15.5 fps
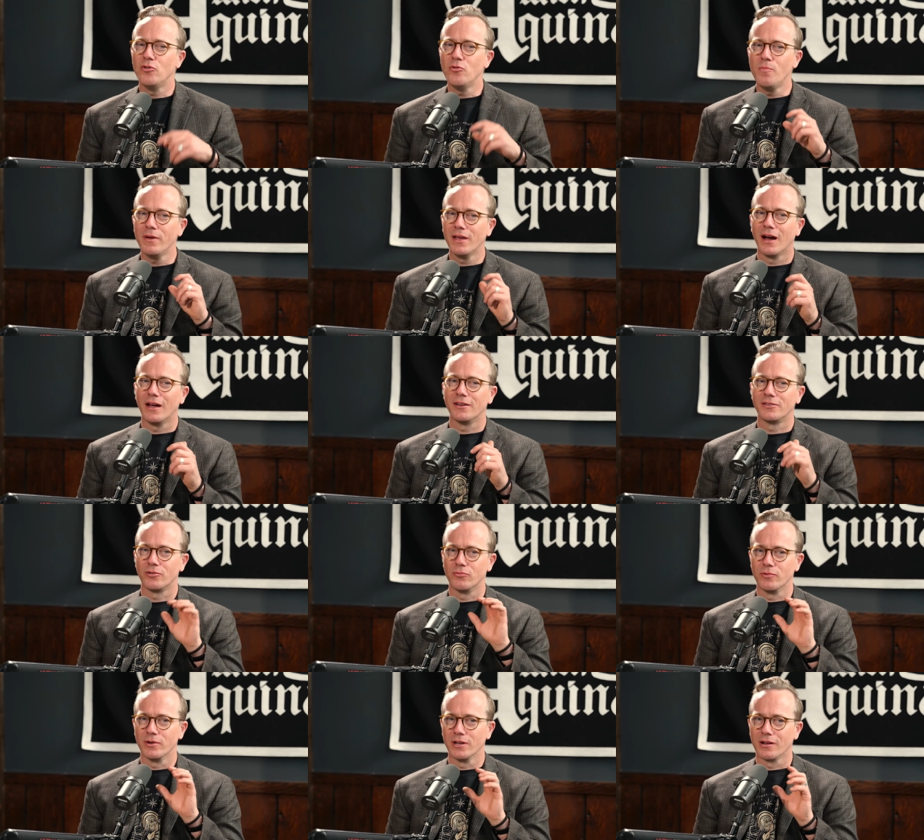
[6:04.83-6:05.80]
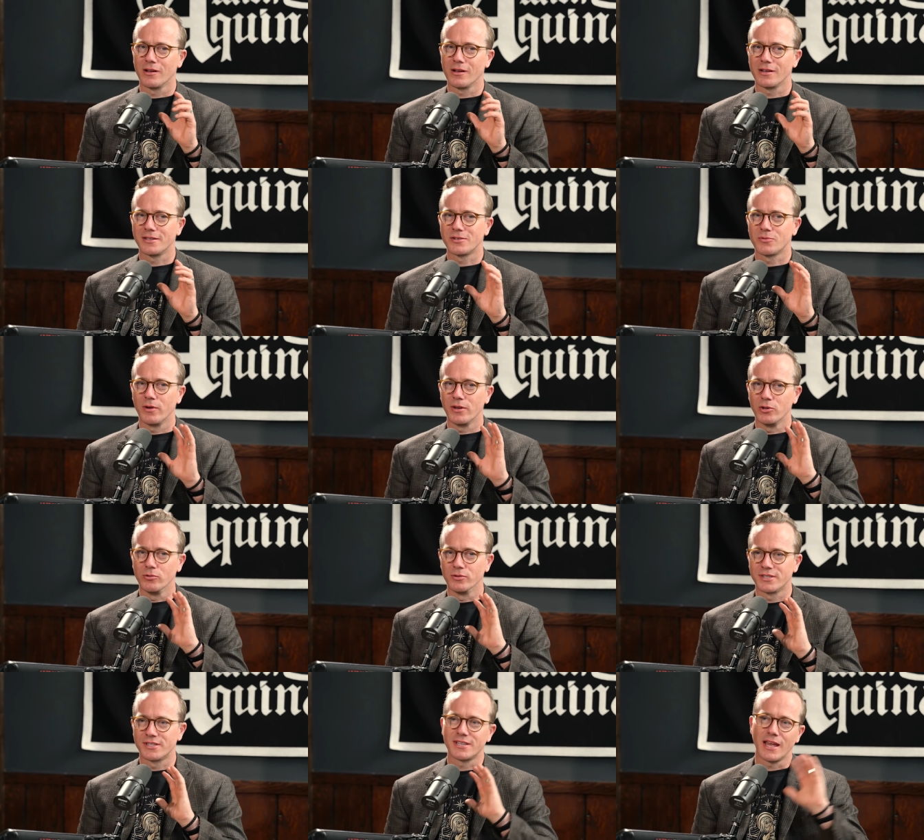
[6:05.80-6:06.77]
to you our begun wounds? To realize when
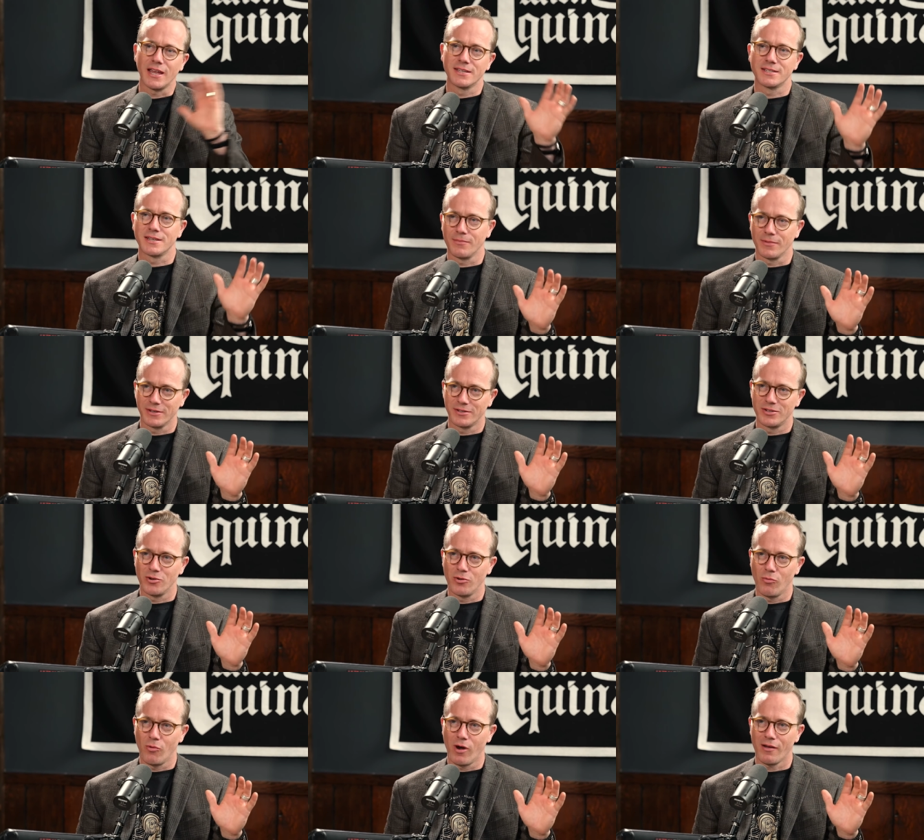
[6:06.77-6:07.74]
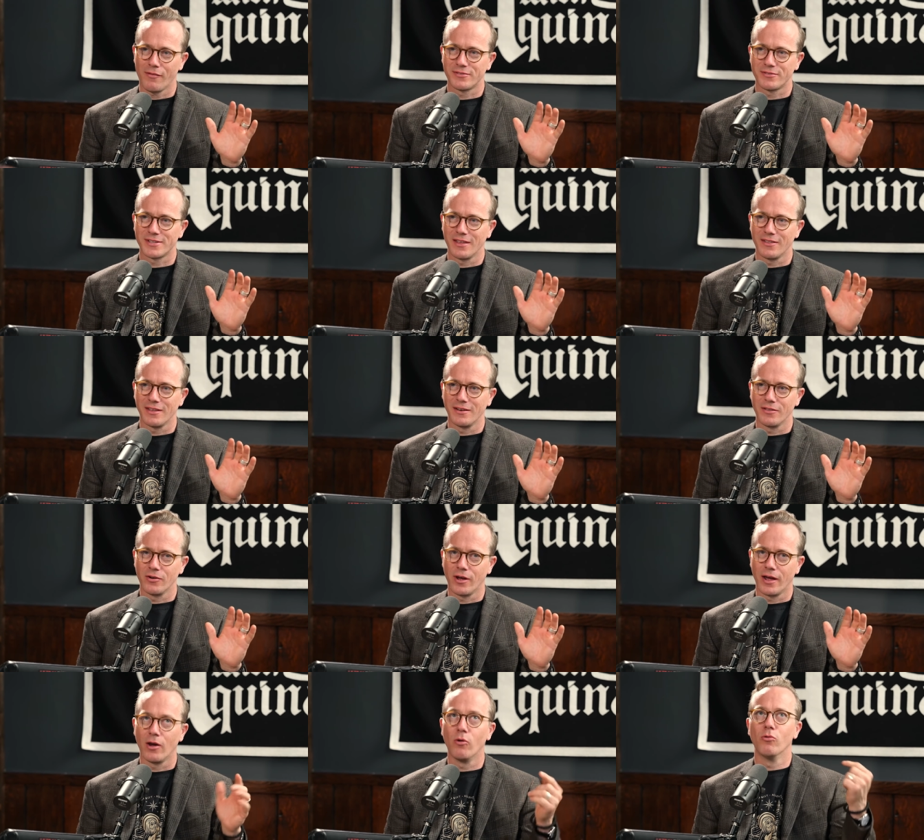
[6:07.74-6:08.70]
you'll say something to your wife, say at the end of the
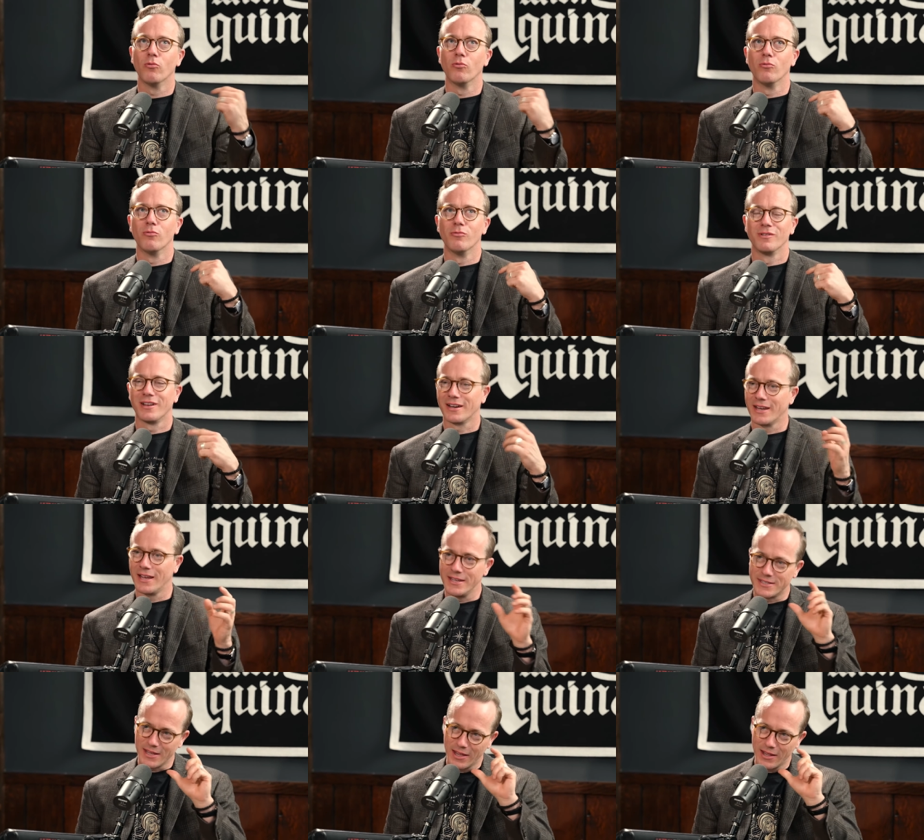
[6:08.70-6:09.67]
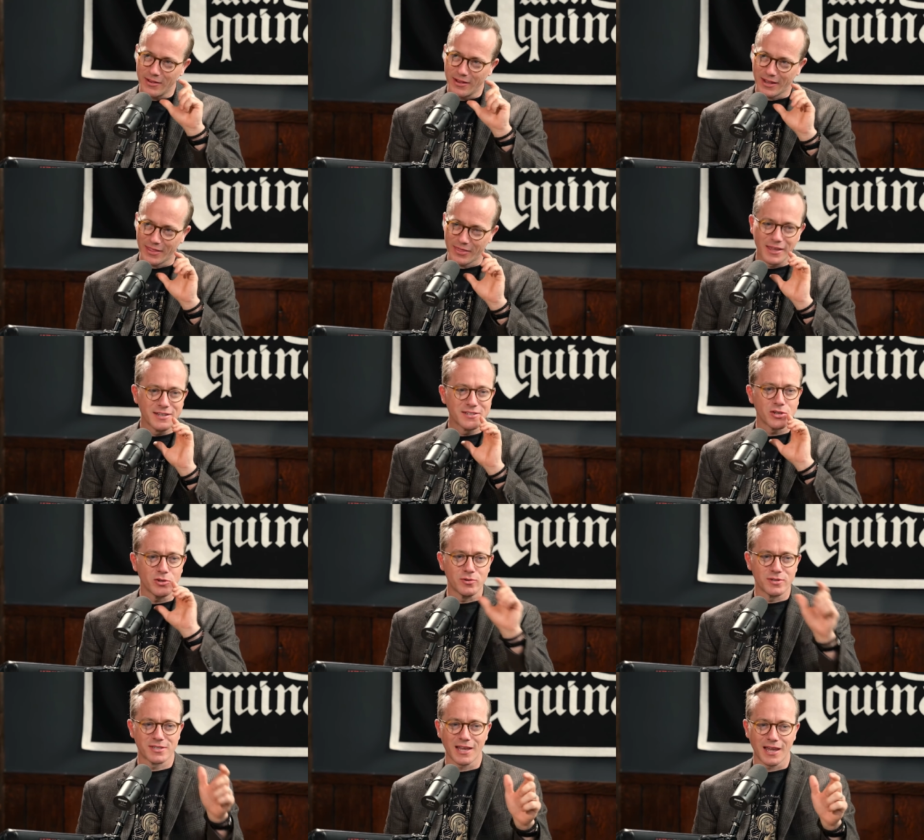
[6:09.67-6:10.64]
night, oh, like, is there like things that
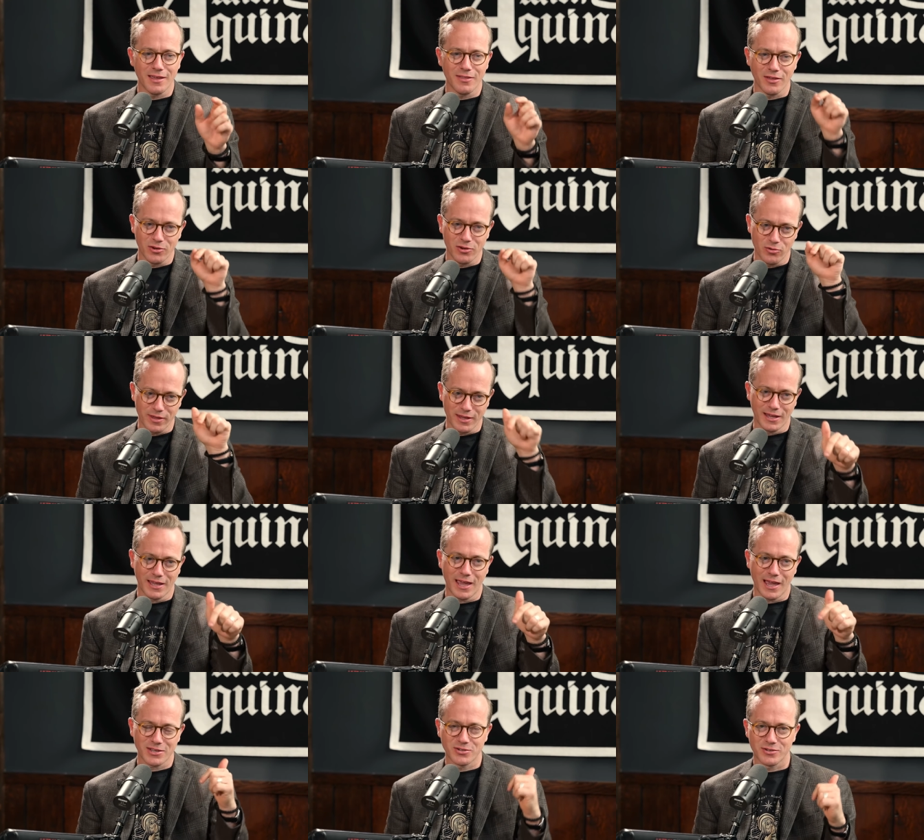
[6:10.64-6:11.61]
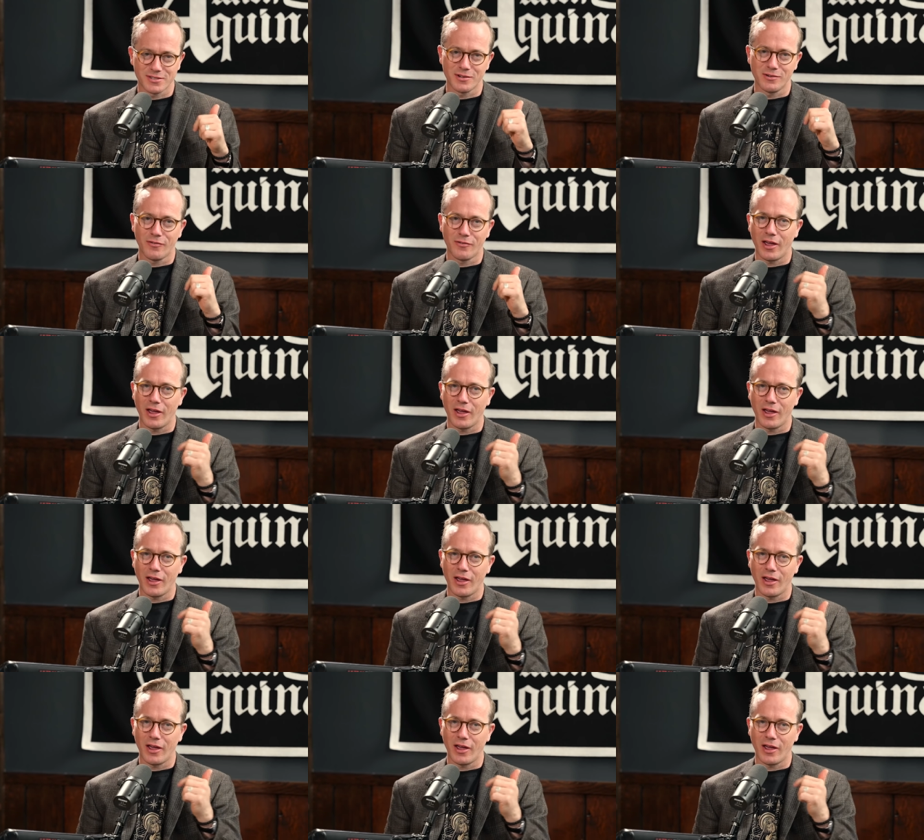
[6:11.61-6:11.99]
you say that you then catch yourself?